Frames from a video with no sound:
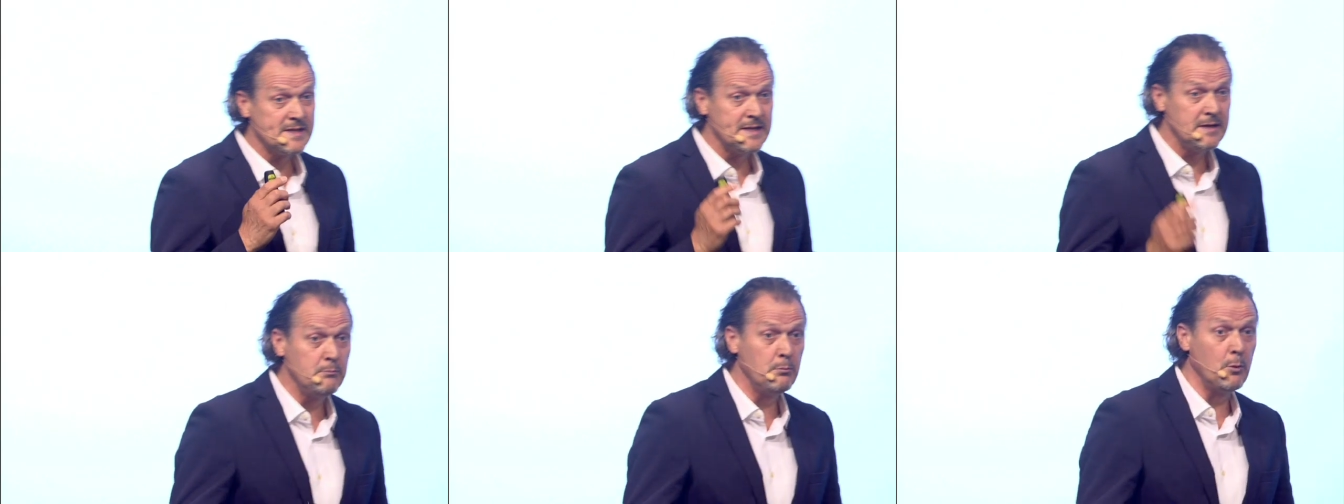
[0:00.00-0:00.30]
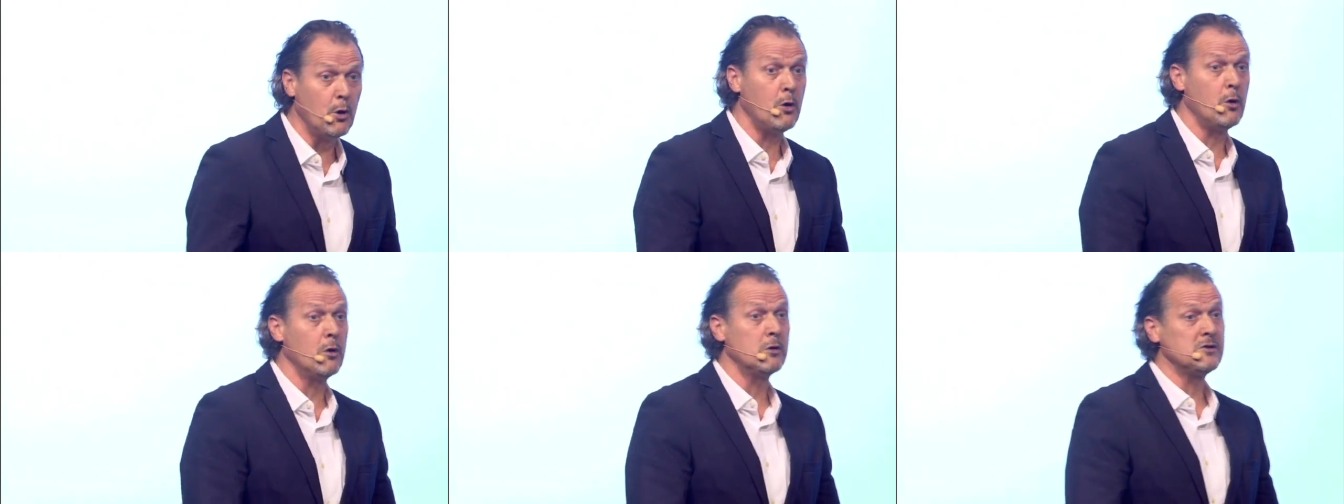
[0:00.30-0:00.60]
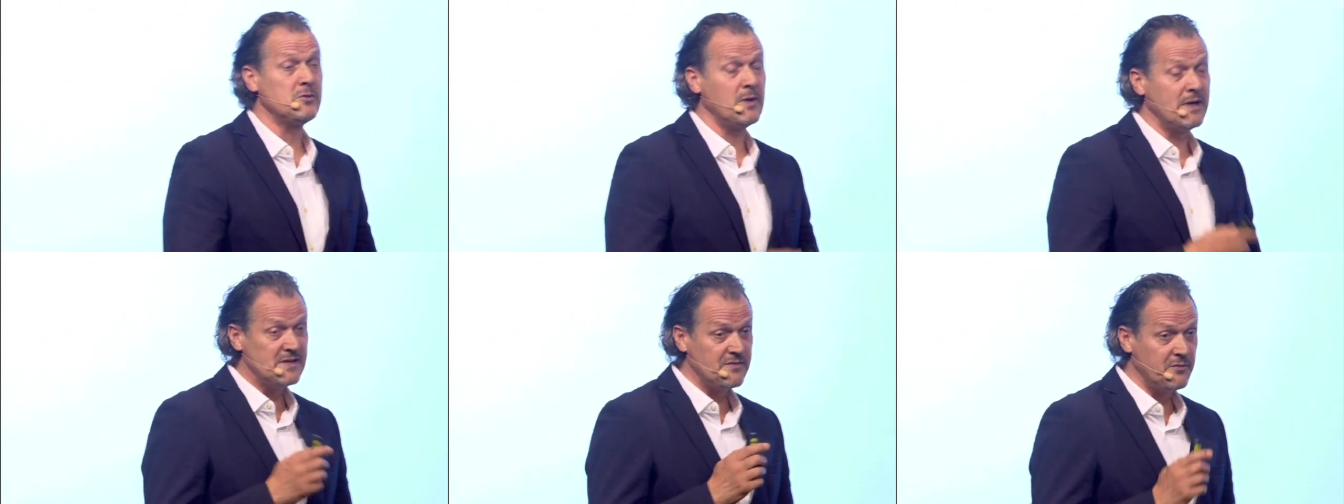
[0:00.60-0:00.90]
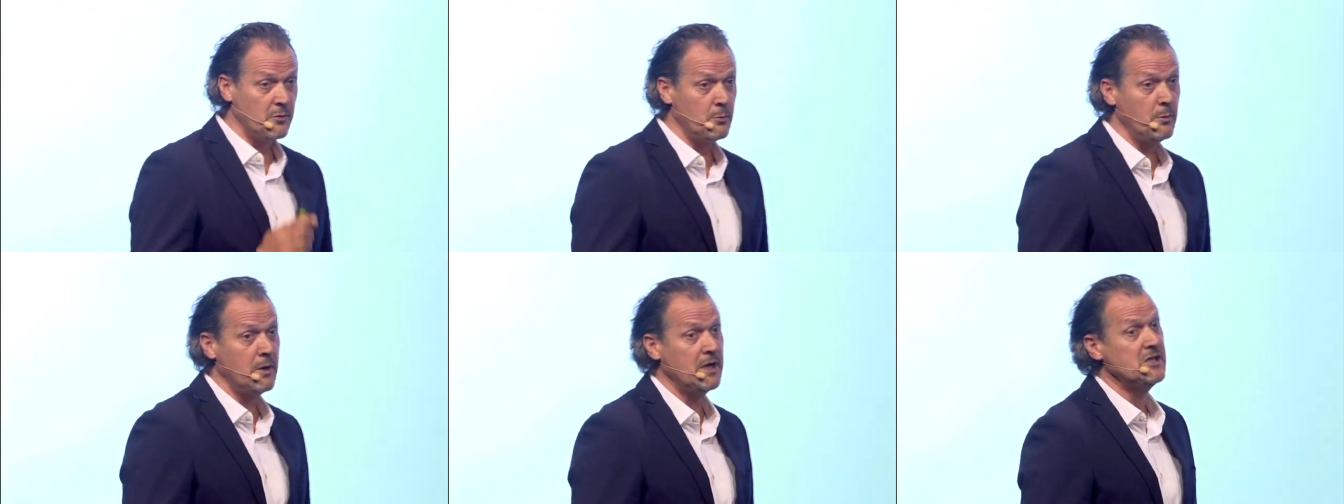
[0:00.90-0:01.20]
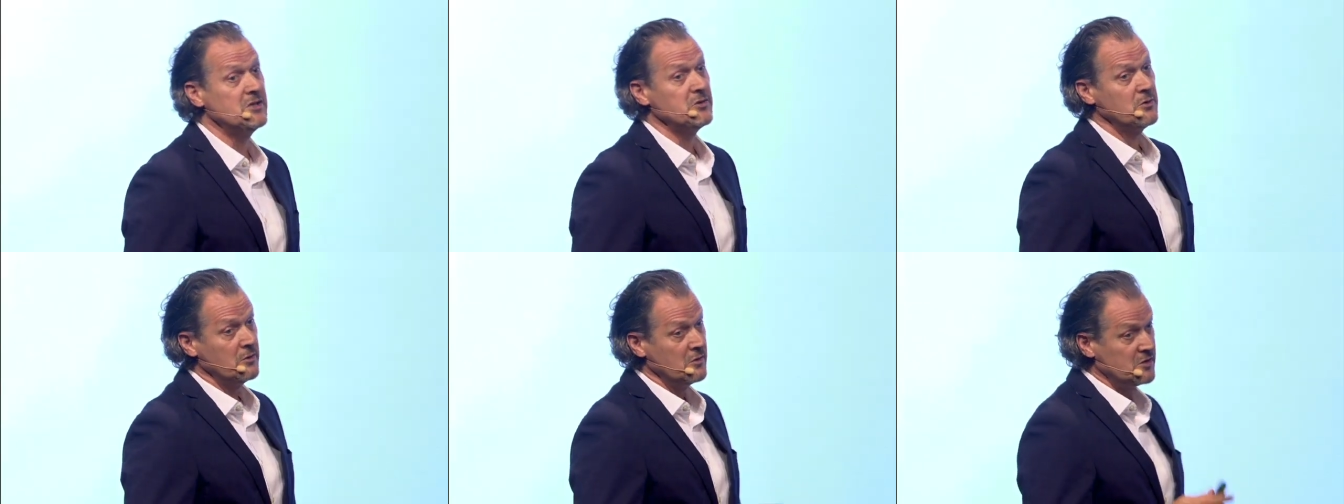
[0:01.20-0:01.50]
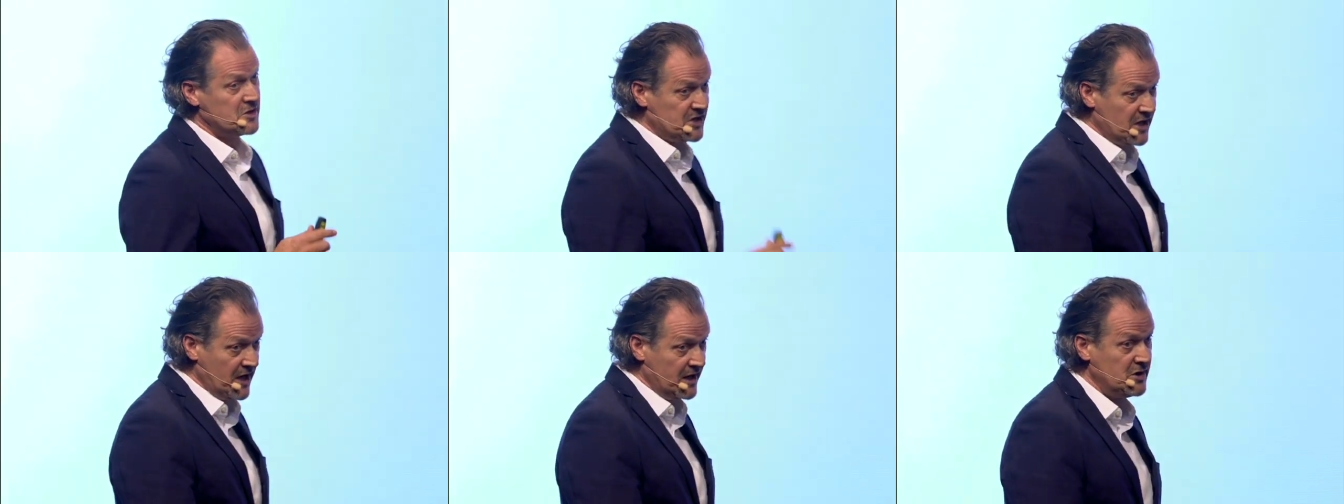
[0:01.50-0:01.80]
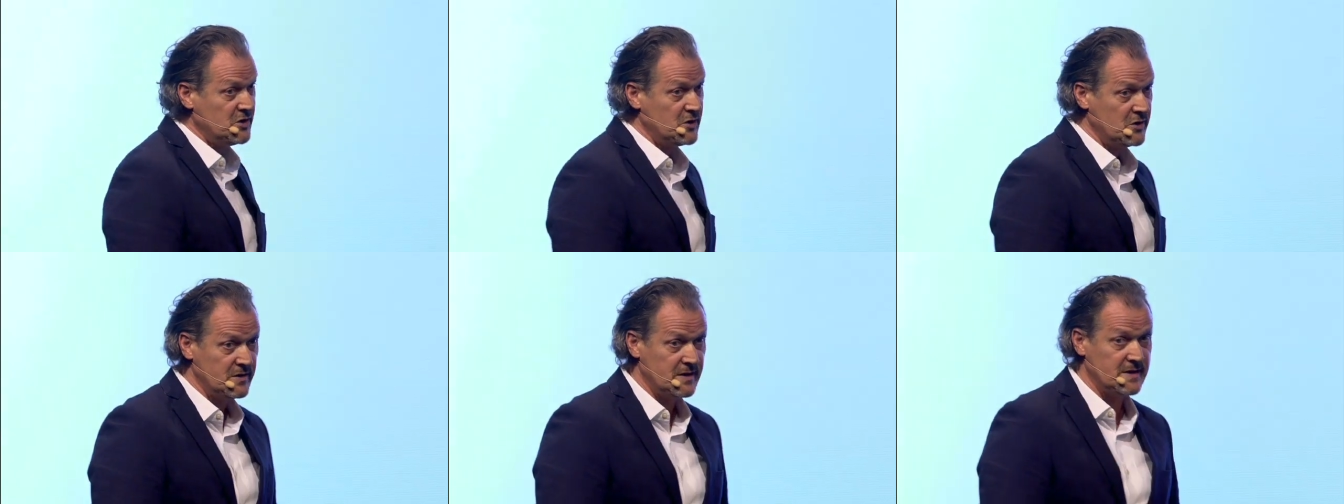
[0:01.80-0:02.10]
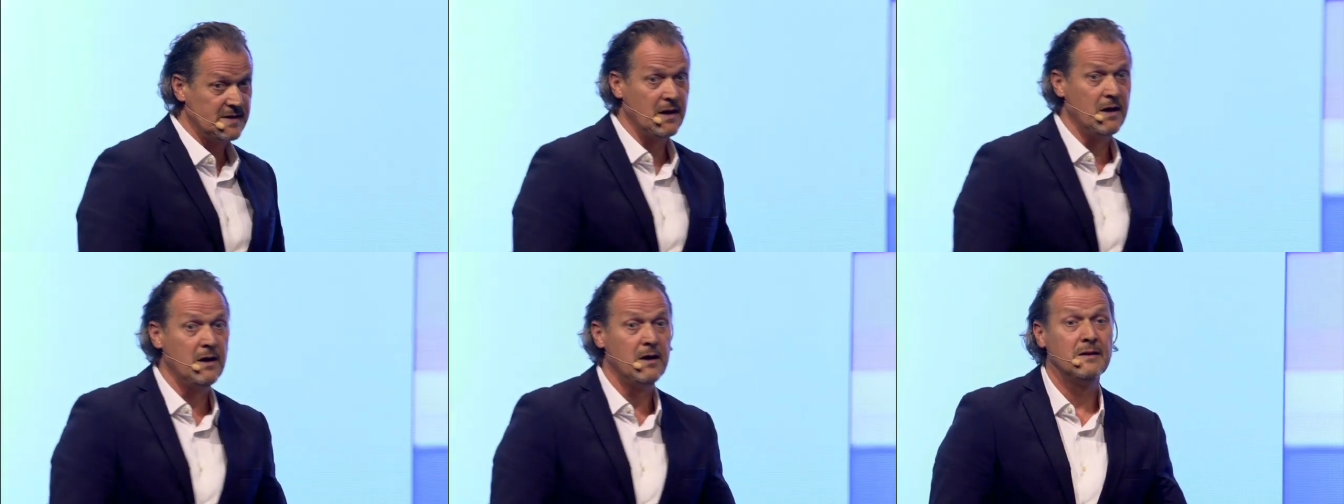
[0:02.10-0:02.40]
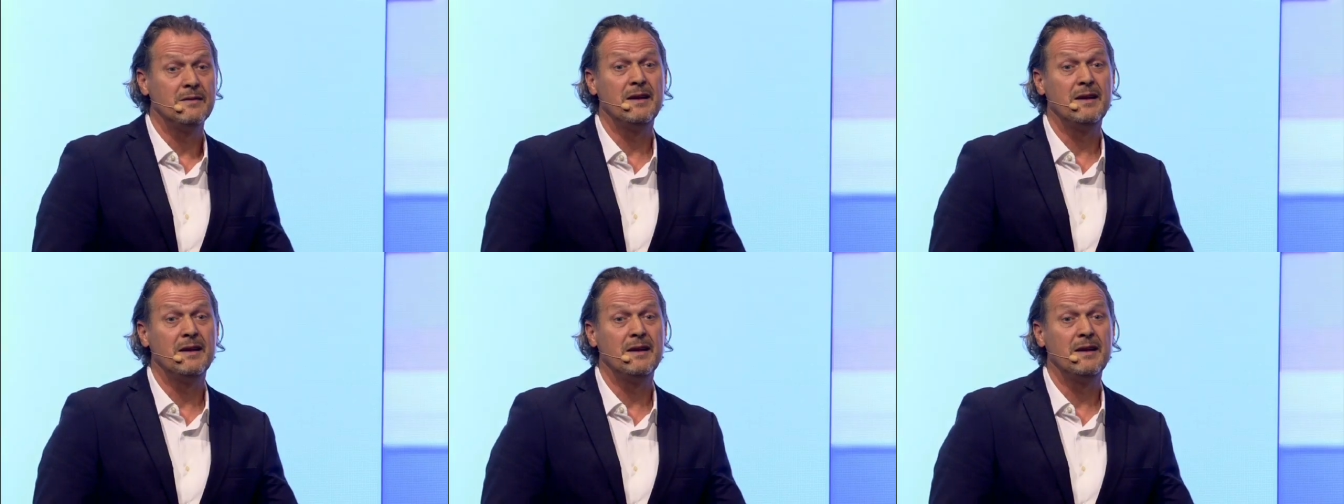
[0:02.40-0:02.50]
see more transformational changes